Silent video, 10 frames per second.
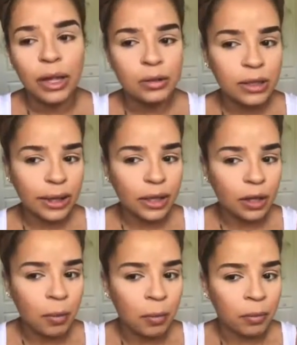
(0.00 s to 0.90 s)
was like
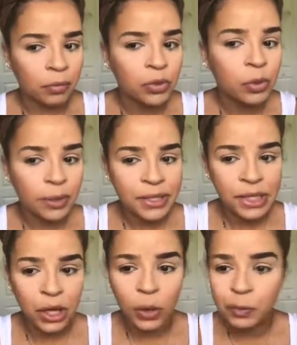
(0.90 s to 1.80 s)
2 months
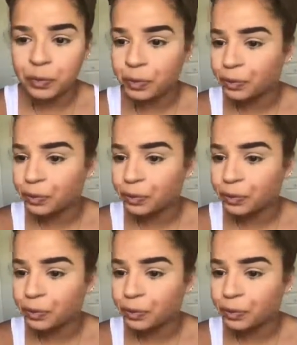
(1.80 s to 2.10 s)
ago.